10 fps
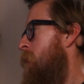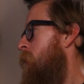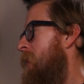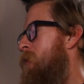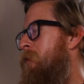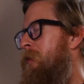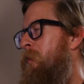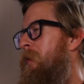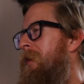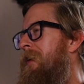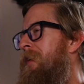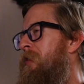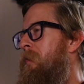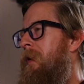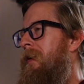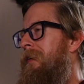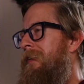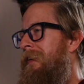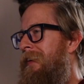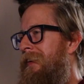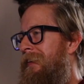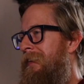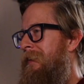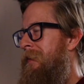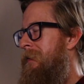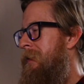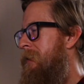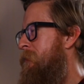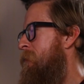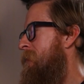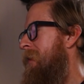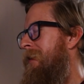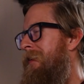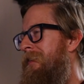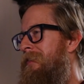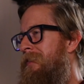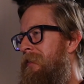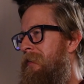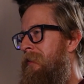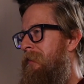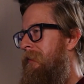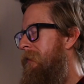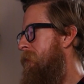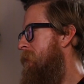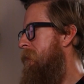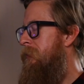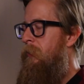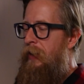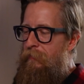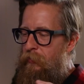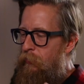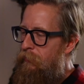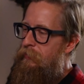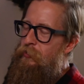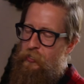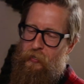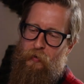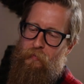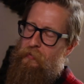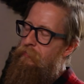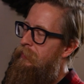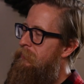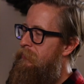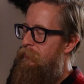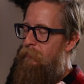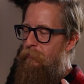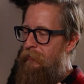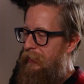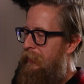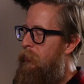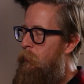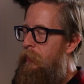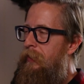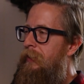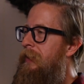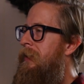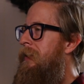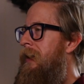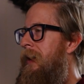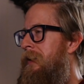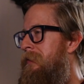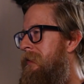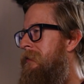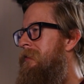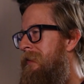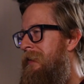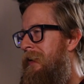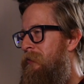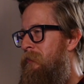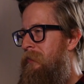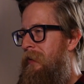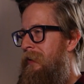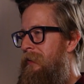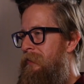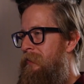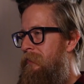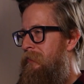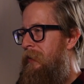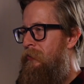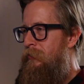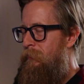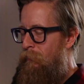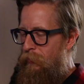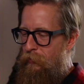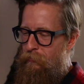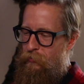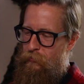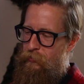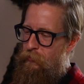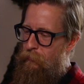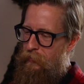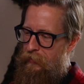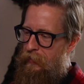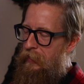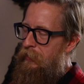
Watch what you're putting in your body, exercise. You don't have to go to the gym. You can do like a quick high intensity exercise session where you're just doing